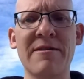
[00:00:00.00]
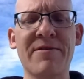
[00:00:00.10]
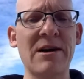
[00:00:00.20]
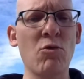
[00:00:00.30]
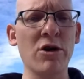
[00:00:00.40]
If
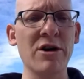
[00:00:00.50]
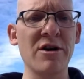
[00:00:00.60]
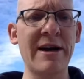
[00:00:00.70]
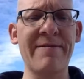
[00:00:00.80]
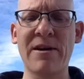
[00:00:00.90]
I want
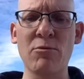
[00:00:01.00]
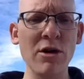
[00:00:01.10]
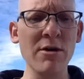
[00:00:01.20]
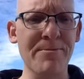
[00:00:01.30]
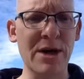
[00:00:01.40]

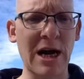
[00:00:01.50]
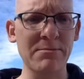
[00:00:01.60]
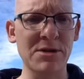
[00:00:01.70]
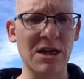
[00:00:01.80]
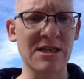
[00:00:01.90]
to
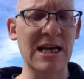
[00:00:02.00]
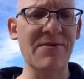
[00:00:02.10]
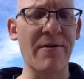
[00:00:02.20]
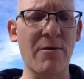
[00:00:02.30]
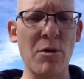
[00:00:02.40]
become
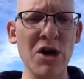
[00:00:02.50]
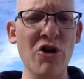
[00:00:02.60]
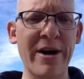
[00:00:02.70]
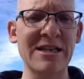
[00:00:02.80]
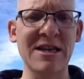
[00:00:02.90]
successful, if I want to
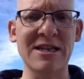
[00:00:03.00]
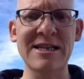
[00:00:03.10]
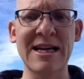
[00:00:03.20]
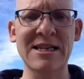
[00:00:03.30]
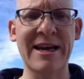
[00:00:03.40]
create
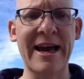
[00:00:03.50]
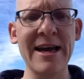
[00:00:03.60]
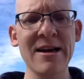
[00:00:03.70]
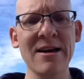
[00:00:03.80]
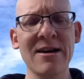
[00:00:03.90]
success, okay,
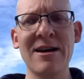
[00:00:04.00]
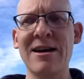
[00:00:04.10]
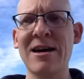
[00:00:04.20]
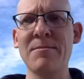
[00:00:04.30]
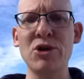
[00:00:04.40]

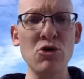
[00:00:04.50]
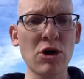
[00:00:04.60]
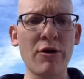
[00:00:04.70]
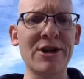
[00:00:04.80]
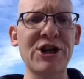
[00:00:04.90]
you
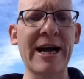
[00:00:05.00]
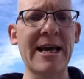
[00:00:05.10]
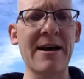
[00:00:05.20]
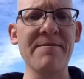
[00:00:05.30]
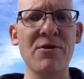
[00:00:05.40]
go to Jack
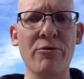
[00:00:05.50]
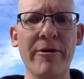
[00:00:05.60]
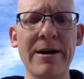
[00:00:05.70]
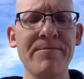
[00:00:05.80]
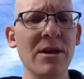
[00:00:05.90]
Canfield, right?